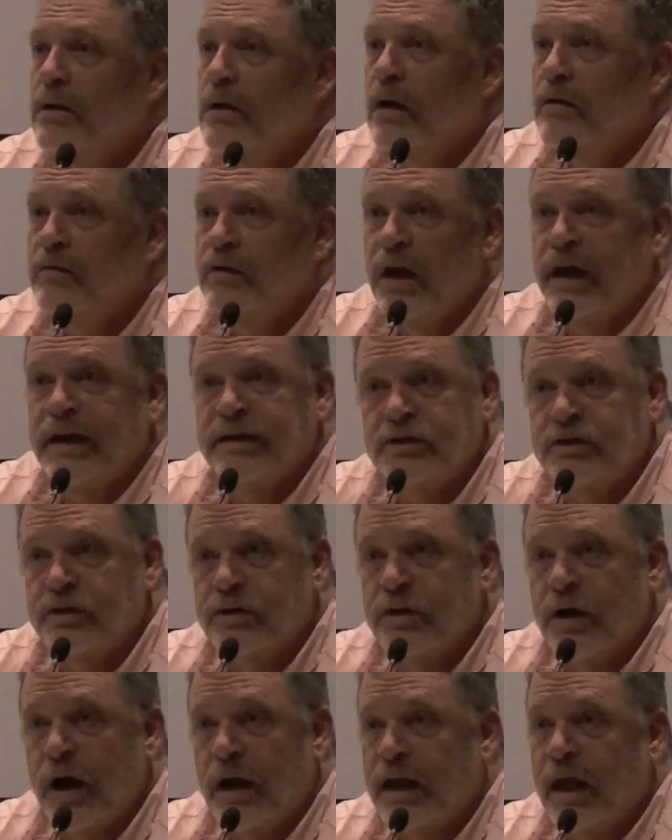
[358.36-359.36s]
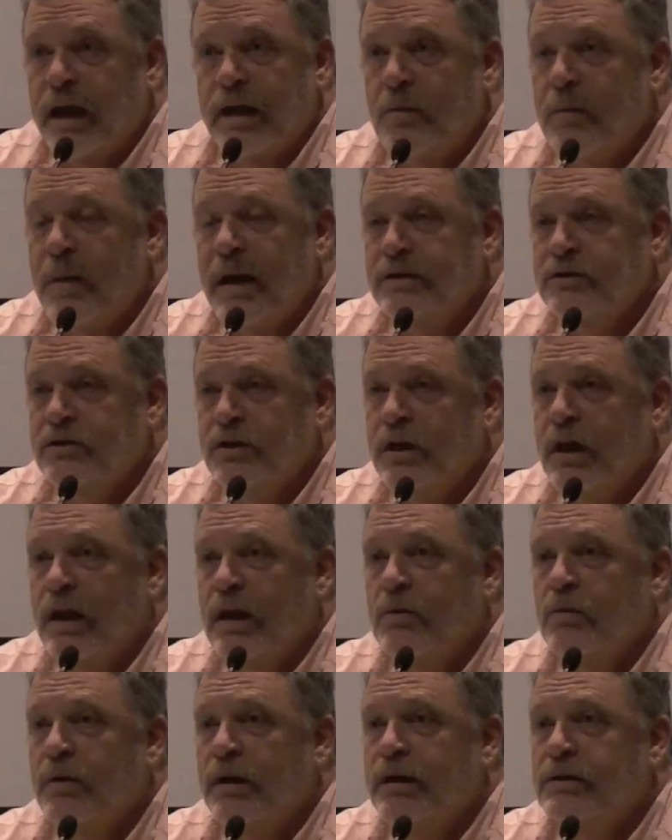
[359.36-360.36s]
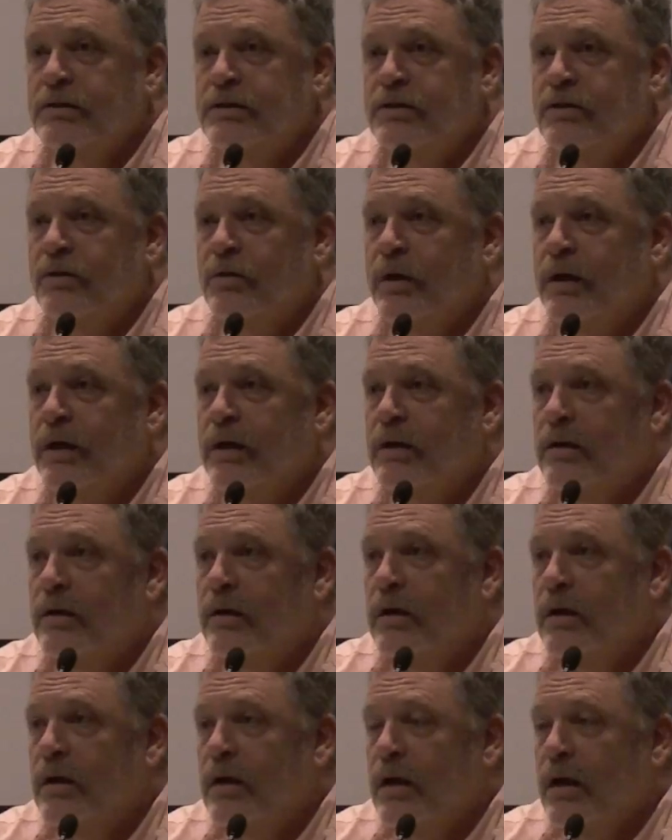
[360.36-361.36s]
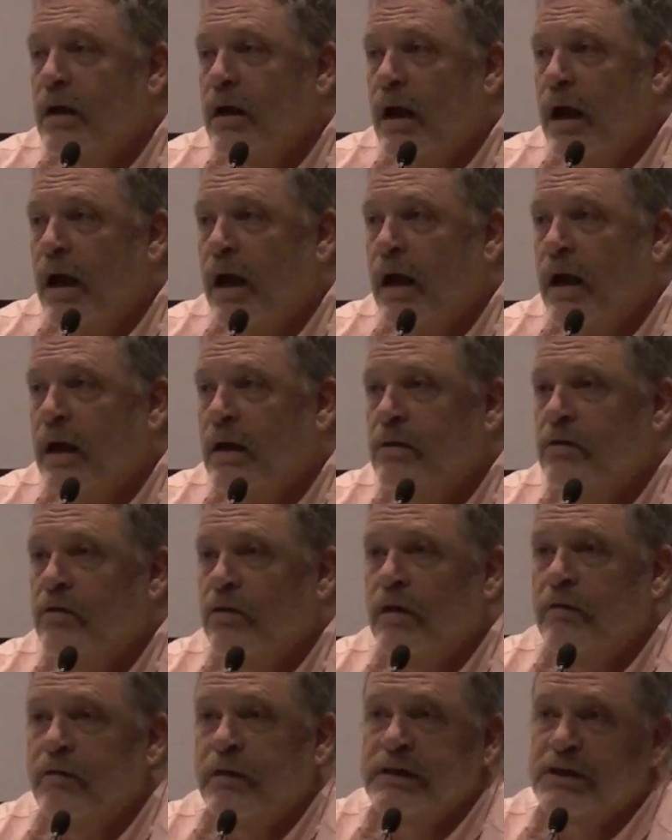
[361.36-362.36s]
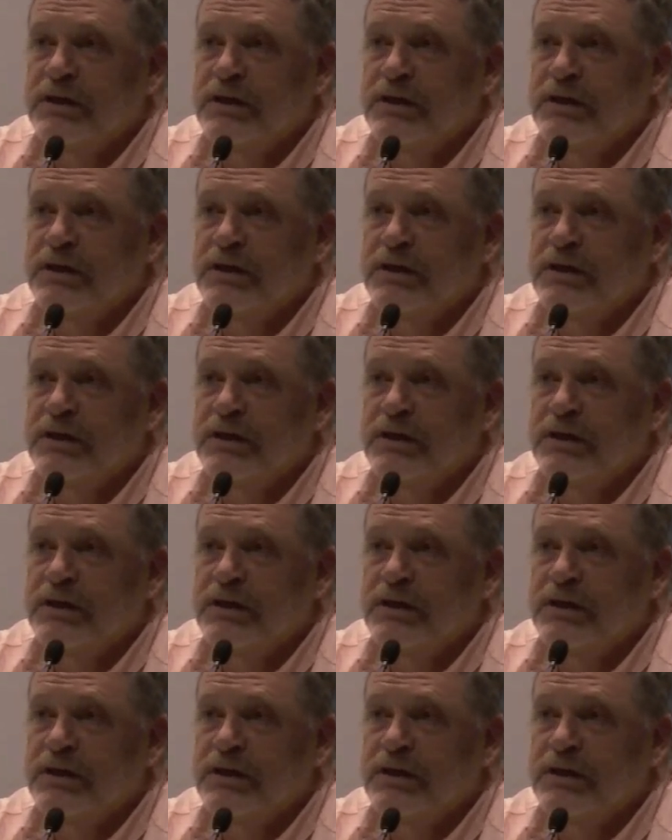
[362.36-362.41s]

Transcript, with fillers: of Dexter. I can't imagine anyone else doing it. And if the